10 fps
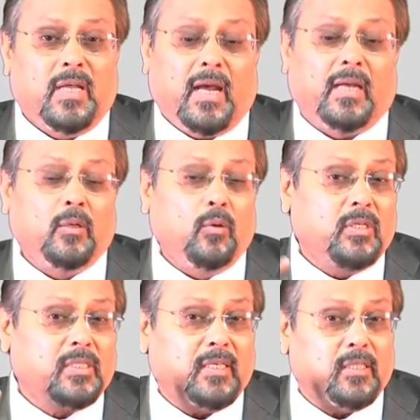and you
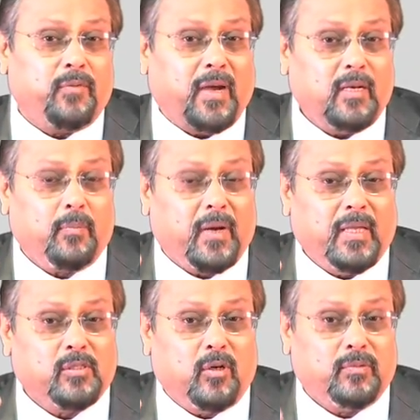decide the final
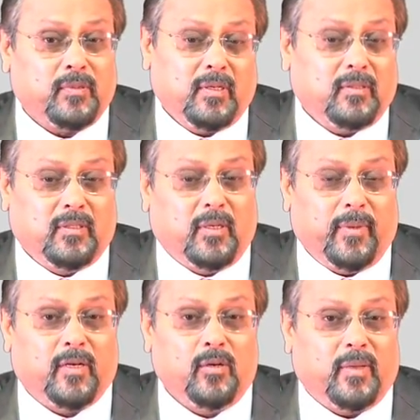price of the
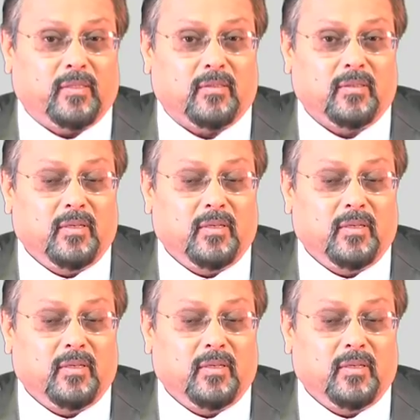agreement,